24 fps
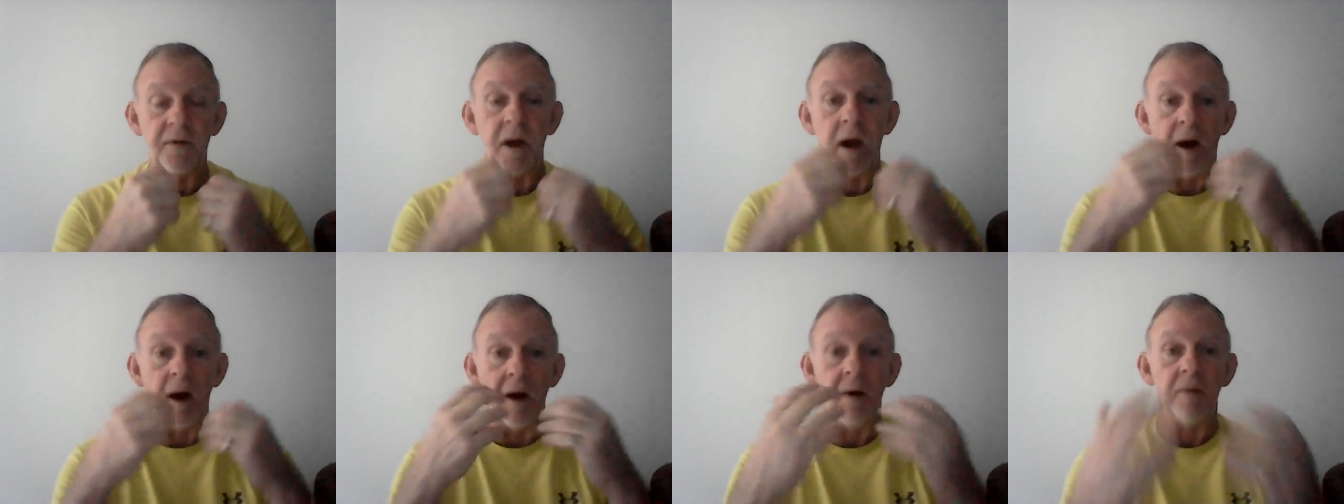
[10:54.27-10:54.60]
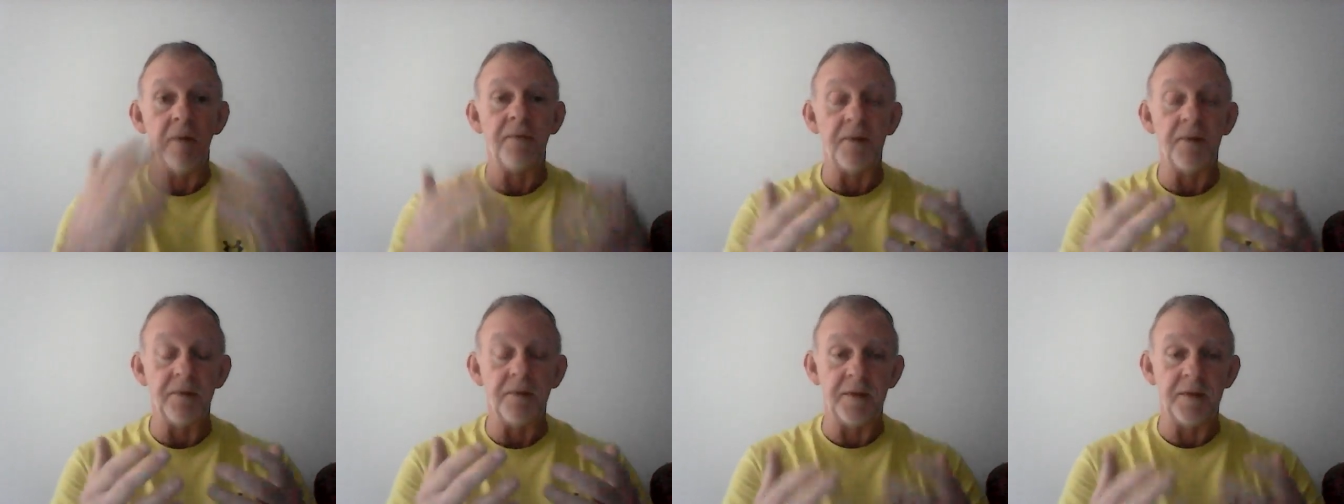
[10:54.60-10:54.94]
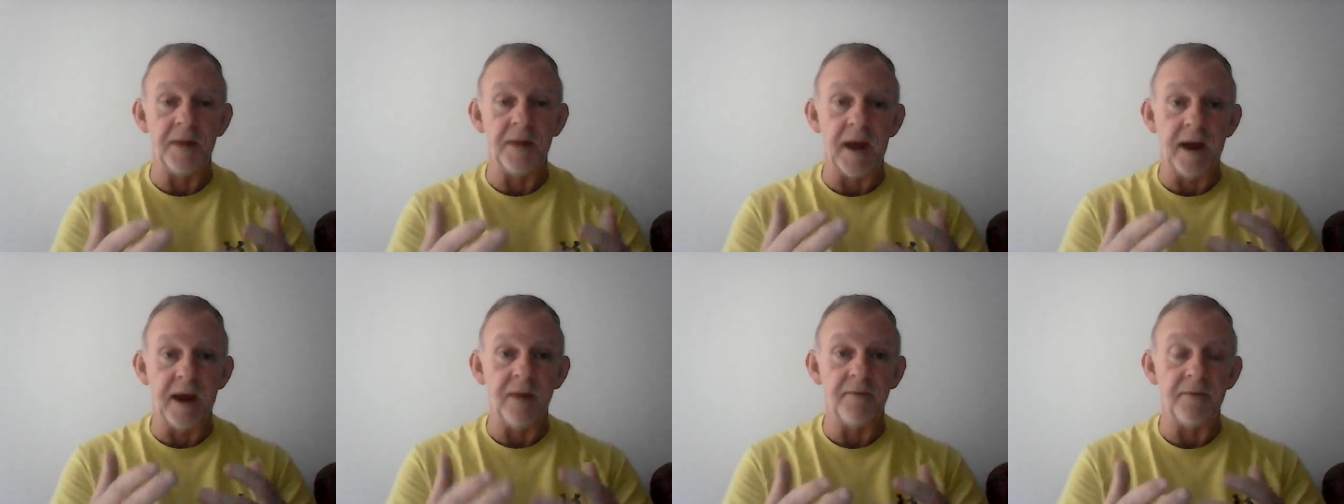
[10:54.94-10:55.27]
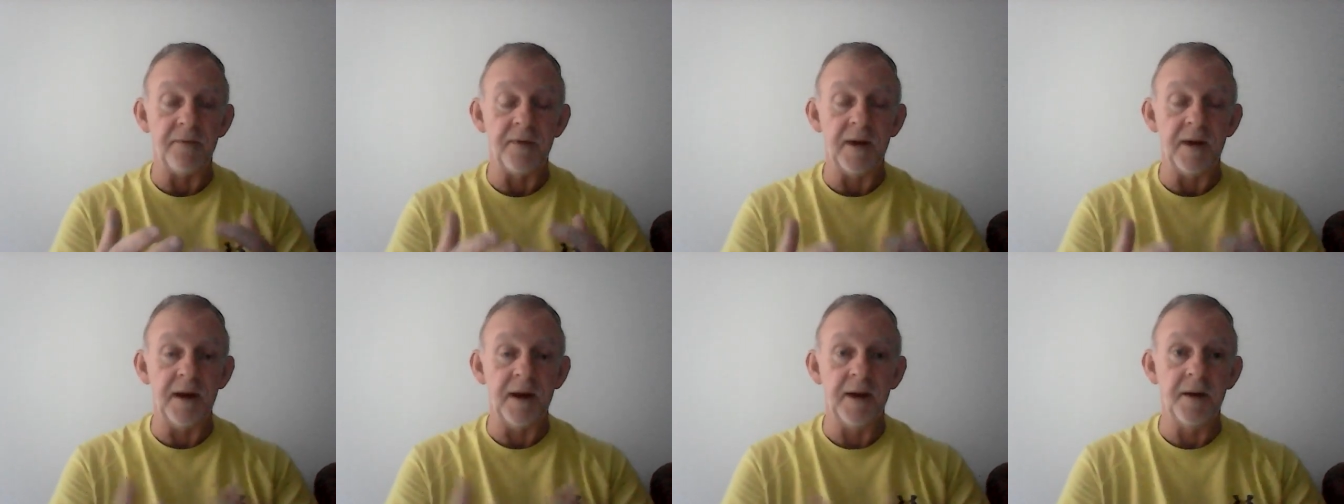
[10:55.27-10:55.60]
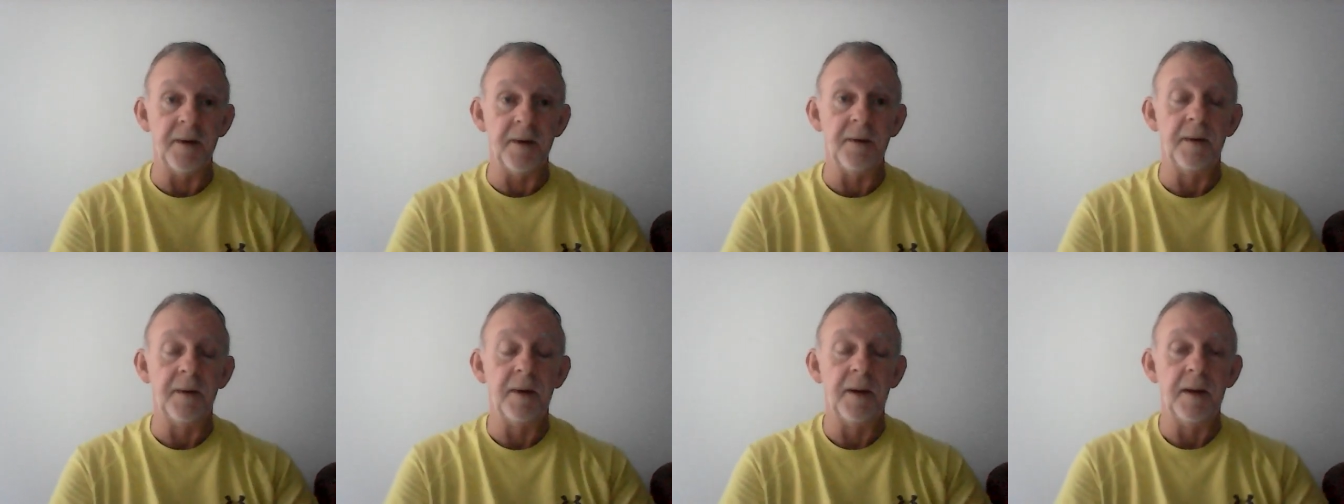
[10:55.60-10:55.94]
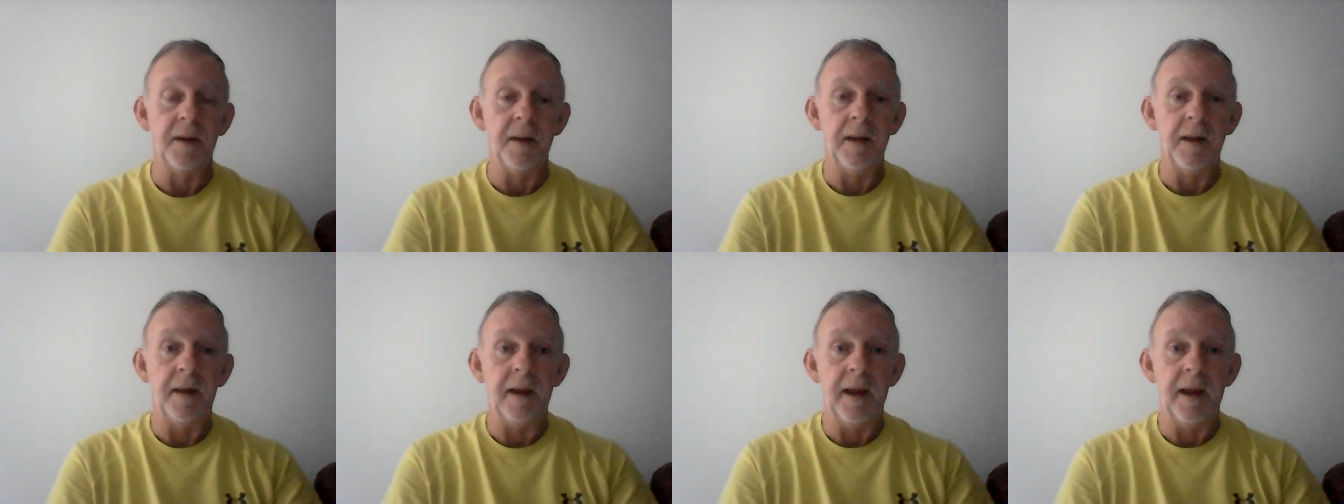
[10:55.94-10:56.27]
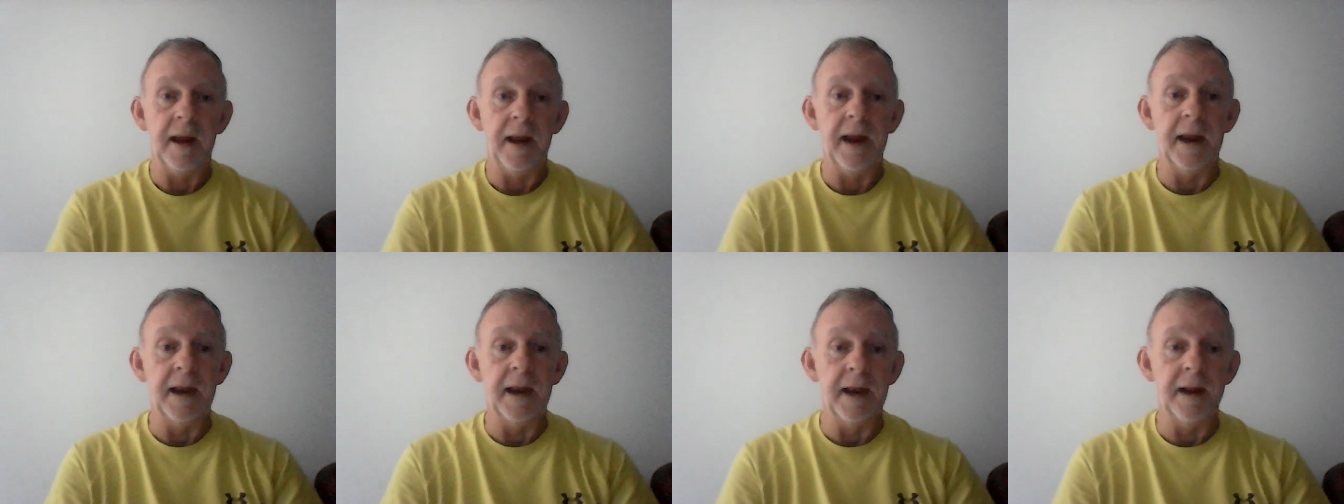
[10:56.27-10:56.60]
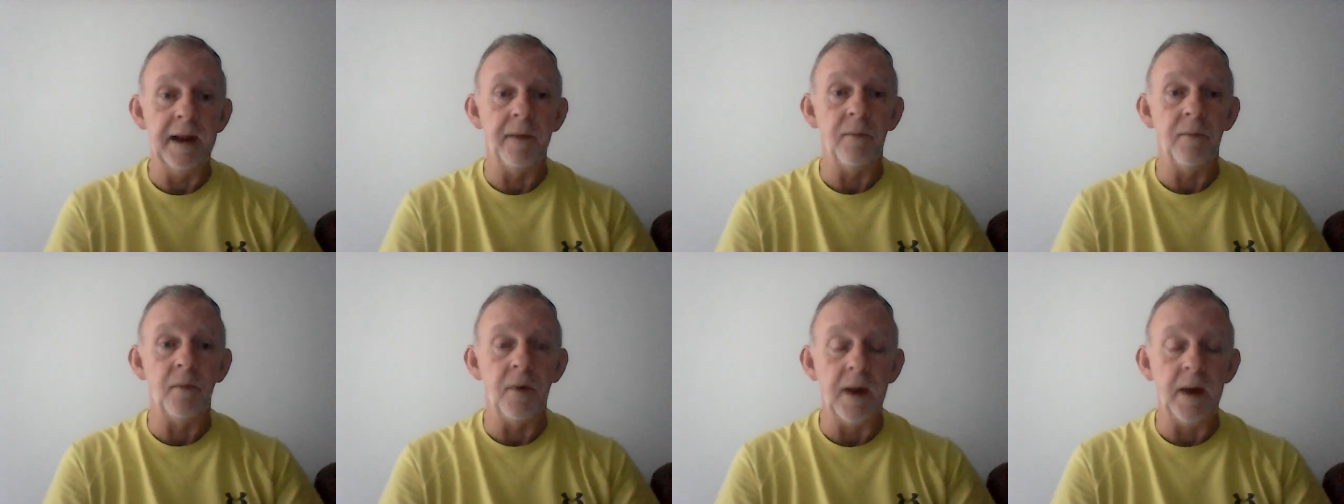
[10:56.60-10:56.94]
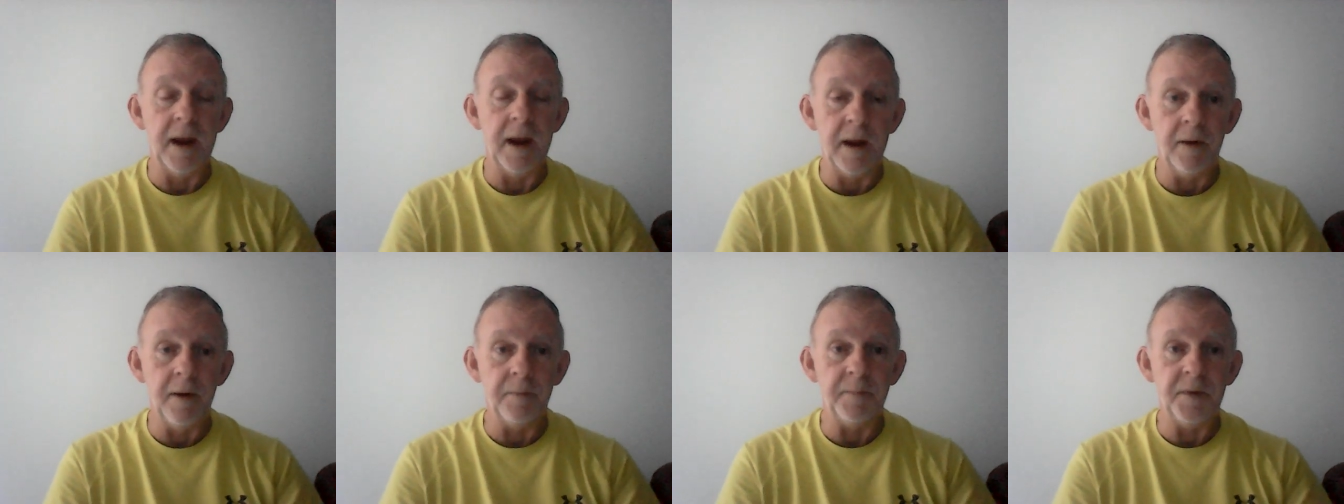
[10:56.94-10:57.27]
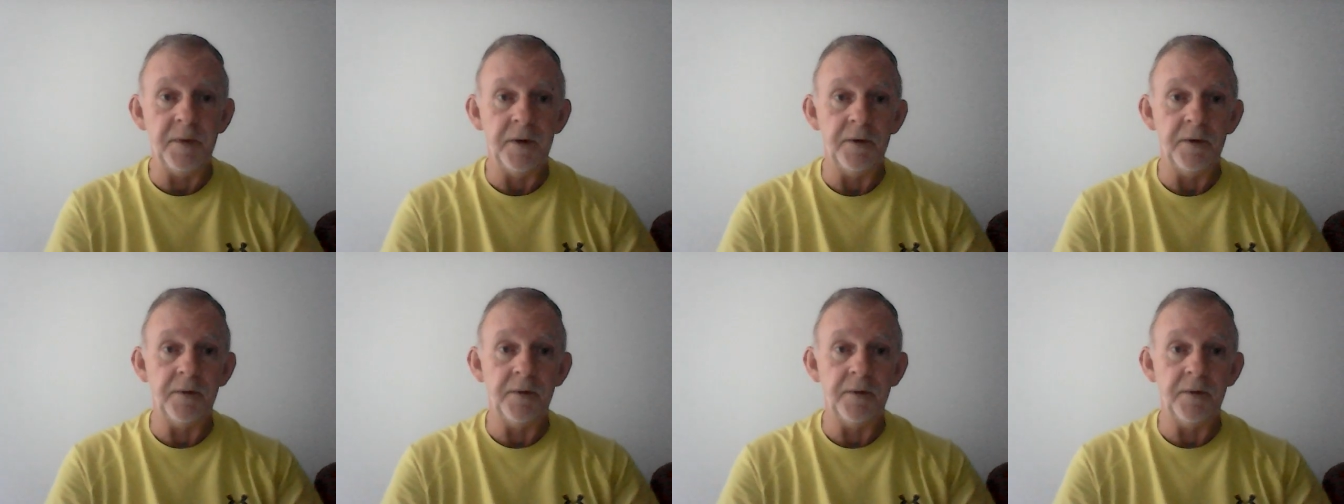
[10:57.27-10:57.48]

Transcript: off of that fear, and it will help you.